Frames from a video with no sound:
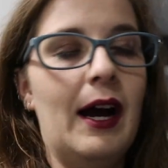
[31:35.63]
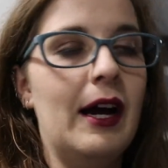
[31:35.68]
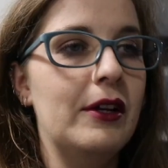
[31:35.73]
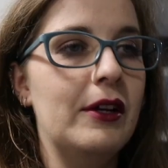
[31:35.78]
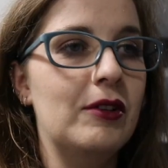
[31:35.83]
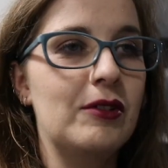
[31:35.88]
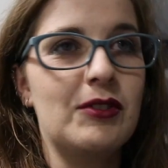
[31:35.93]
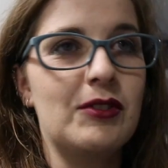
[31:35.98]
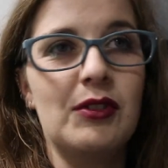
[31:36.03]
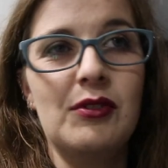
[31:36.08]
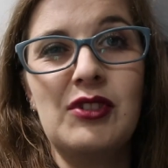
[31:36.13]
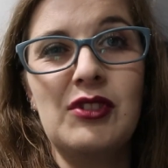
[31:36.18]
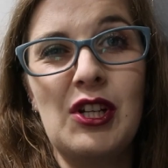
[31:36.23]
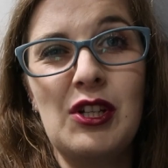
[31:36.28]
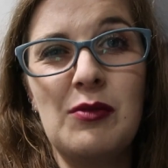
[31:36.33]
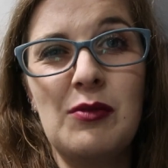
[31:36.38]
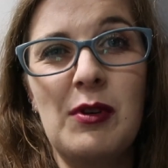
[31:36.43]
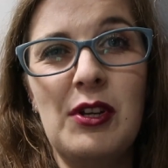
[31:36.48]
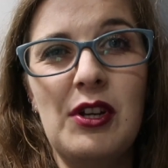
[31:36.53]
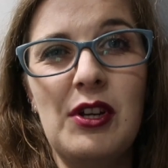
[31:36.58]
I also
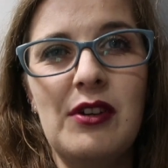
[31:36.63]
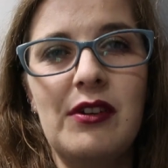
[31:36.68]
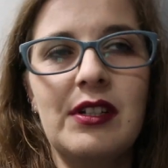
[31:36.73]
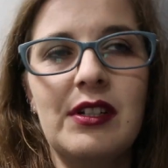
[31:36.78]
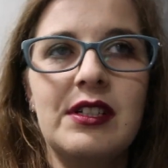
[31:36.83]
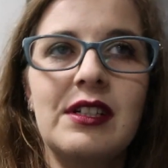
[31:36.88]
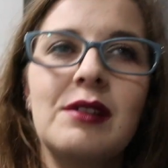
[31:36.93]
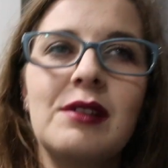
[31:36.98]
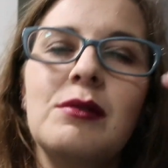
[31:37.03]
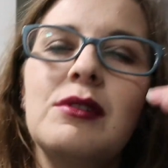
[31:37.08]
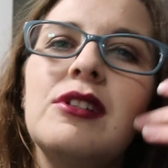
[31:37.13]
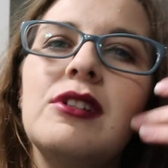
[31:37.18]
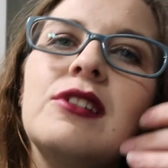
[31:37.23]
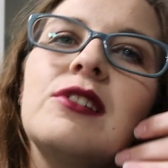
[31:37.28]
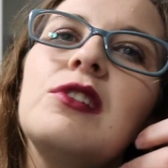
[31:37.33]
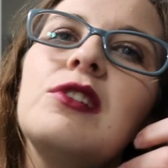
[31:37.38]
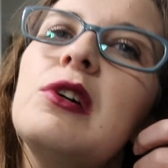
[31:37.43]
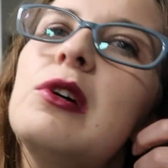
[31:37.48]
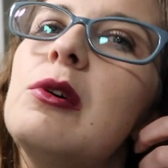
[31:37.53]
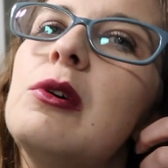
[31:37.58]
changed my earrings out.
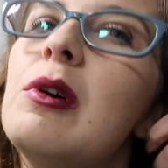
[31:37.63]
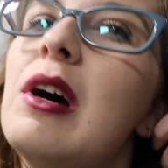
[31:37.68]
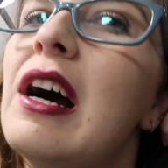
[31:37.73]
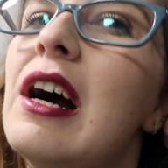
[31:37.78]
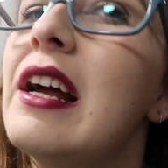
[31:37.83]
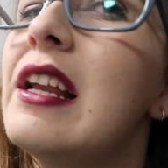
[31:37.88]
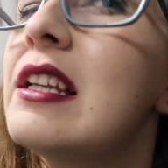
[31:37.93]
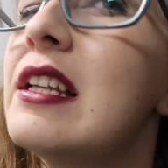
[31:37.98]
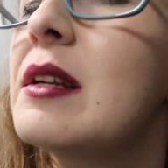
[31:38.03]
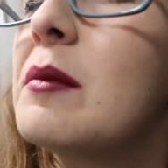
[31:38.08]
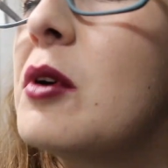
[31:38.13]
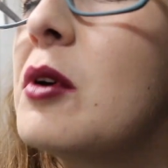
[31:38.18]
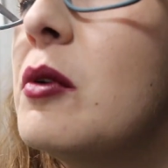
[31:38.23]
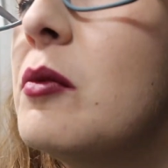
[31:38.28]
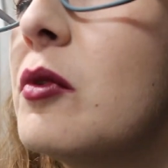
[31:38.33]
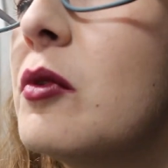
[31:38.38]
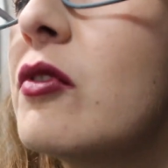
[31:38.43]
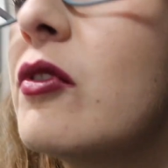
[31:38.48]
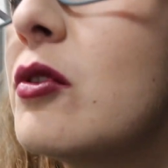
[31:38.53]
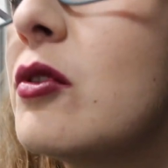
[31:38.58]
So I ended up going
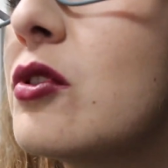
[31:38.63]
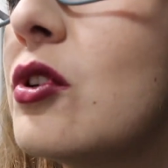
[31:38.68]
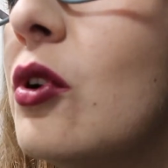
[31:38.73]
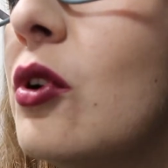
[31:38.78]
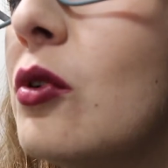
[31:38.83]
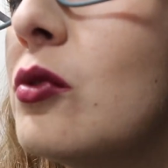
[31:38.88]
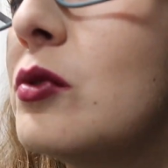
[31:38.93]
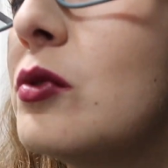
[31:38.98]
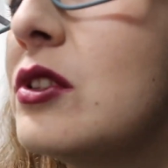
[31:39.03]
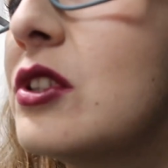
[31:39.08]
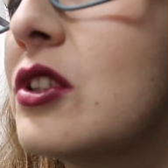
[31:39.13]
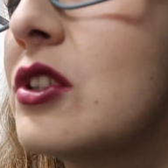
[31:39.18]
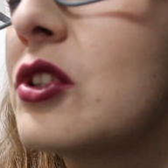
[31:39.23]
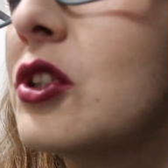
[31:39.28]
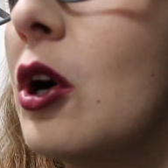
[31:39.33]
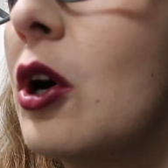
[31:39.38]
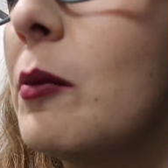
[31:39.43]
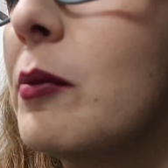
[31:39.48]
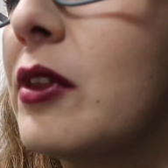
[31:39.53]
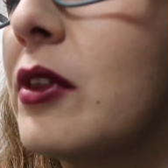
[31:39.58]
with the rose gold ones on
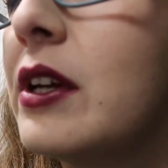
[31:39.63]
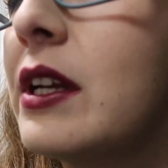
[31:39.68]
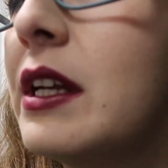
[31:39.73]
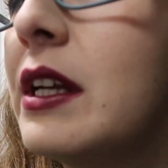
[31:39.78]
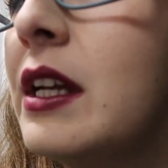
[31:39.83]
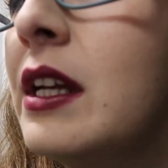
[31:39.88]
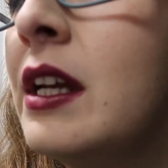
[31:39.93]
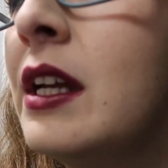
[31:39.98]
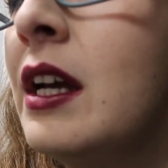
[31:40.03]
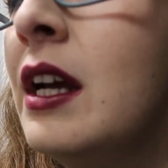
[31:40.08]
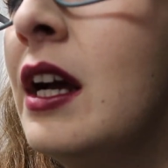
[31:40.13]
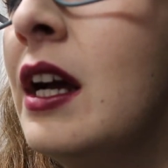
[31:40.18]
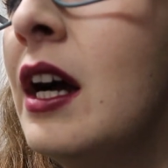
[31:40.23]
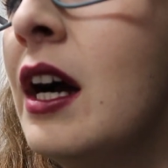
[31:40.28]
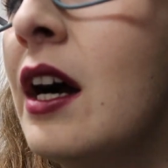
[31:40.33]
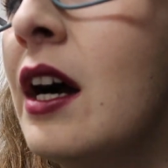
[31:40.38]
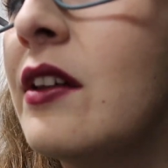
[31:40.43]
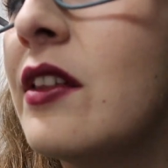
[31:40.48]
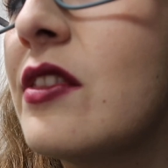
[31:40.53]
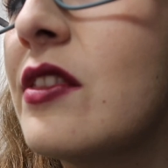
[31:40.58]
top there, and
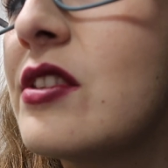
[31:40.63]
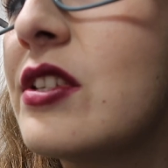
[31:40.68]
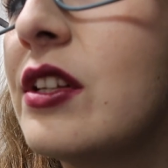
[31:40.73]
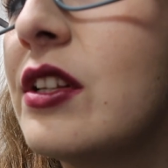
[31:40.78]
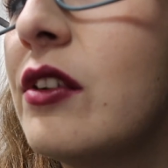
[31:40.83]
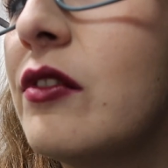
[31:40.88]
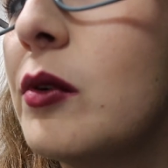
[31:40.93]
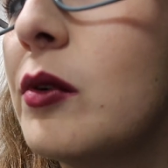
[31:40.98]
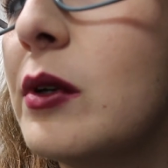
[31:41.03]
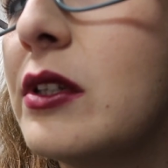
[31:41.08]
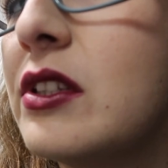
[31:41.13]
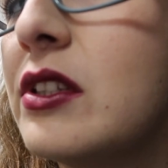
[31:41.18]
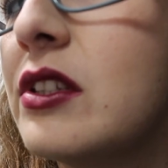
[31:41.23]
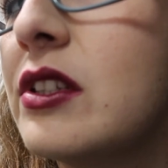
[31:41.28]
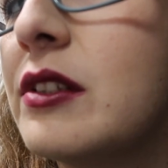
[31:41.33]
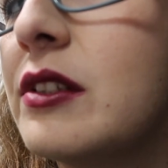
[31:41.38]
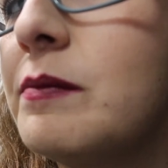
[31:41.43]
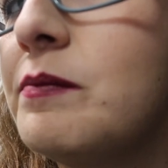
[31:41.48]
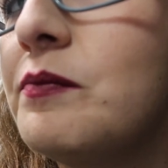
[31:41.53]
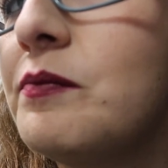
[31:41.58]
then the silver
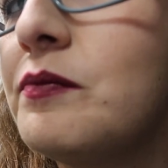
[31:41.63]
ones,